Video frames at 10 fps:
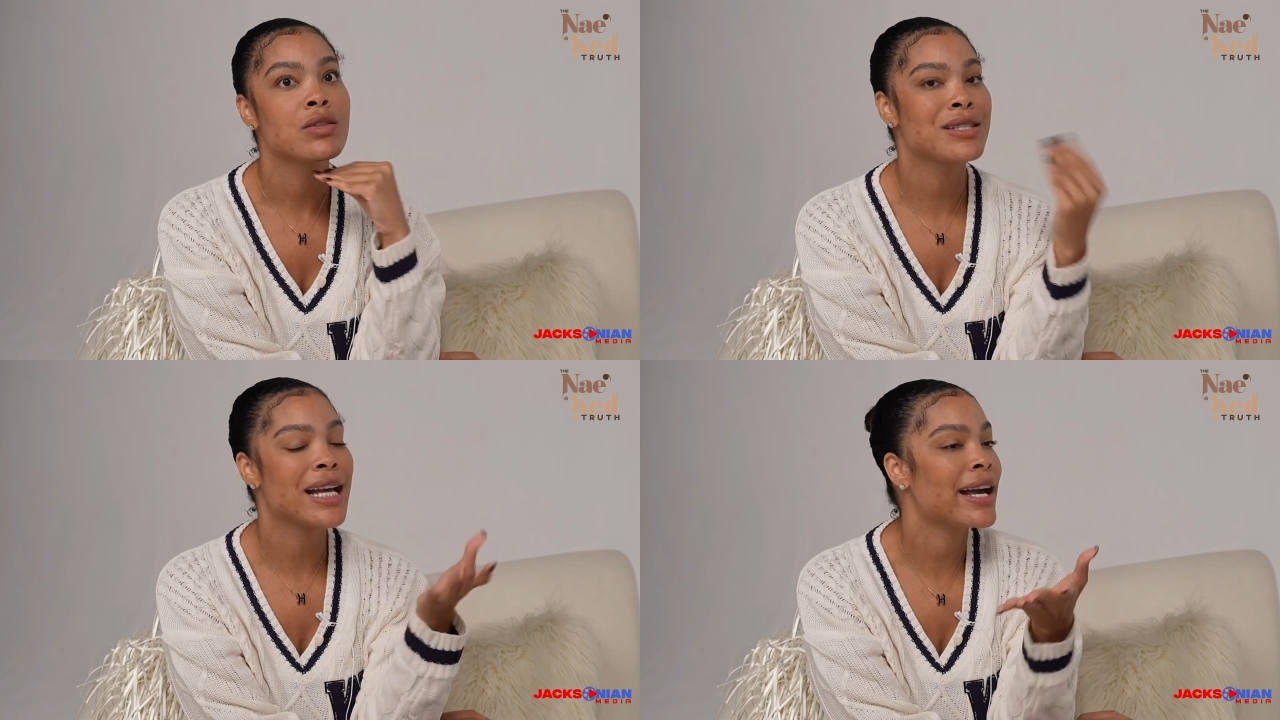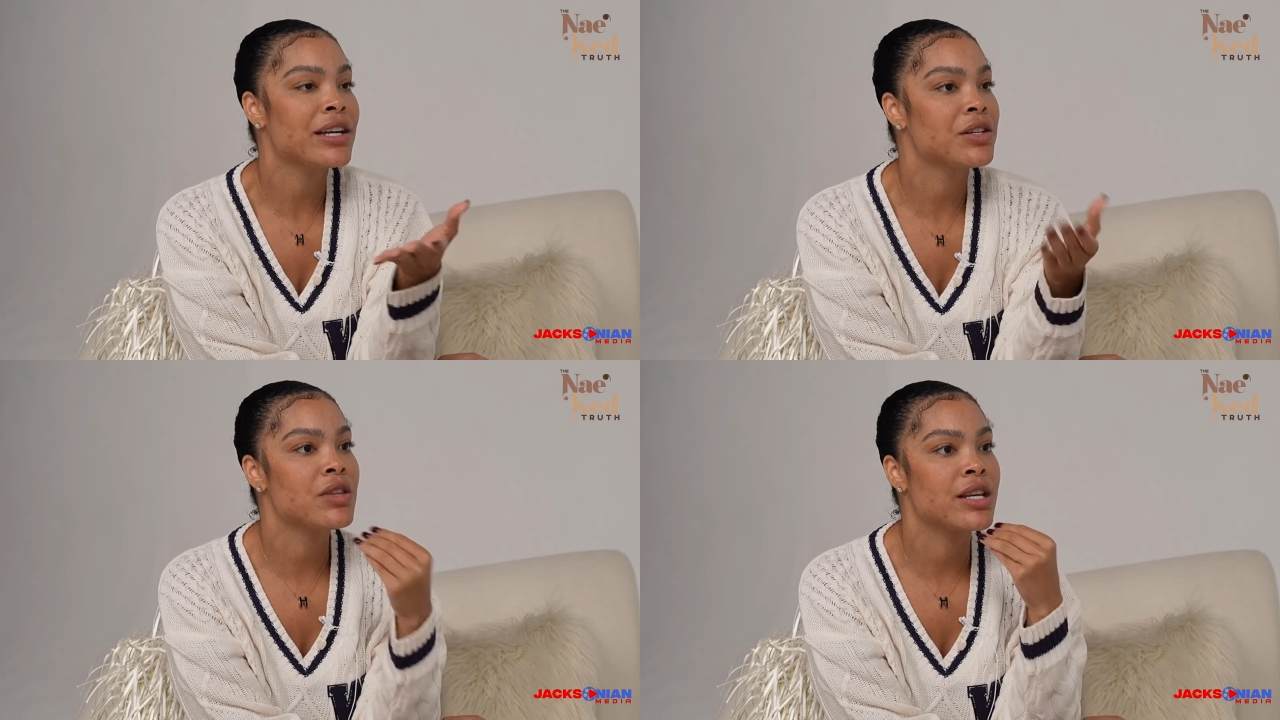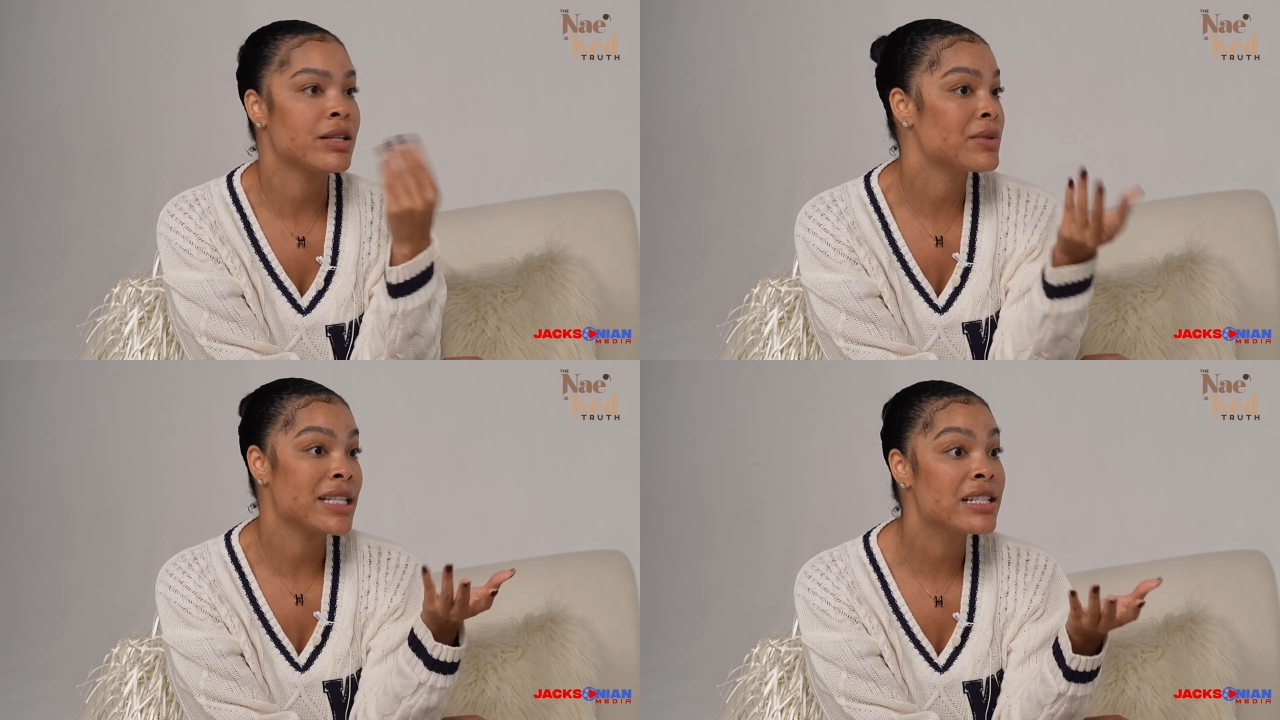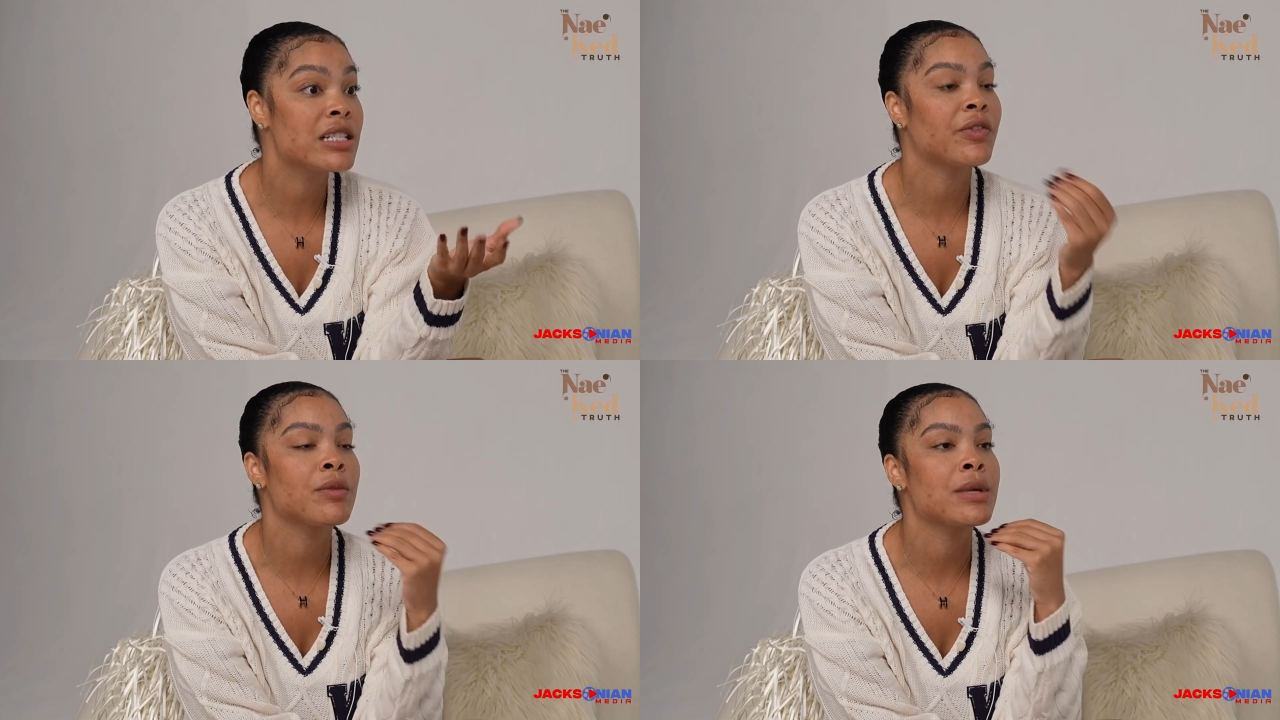So I was I could do this. It was
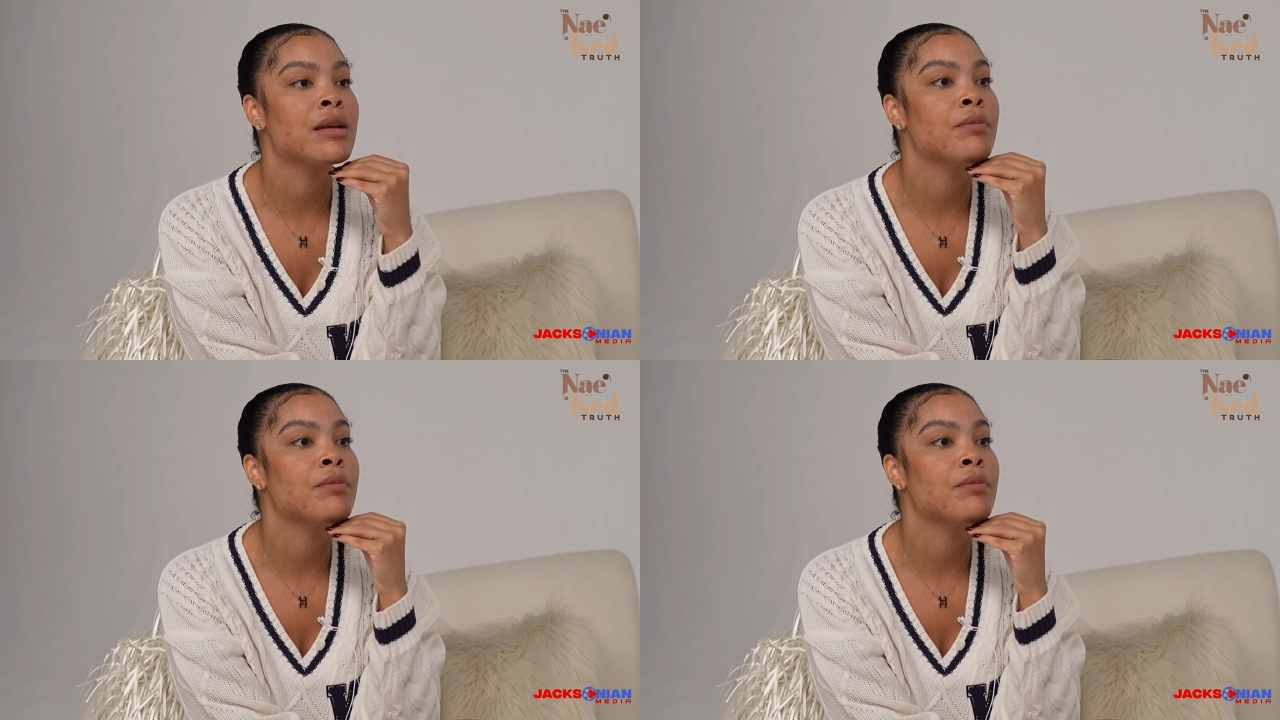easy for me.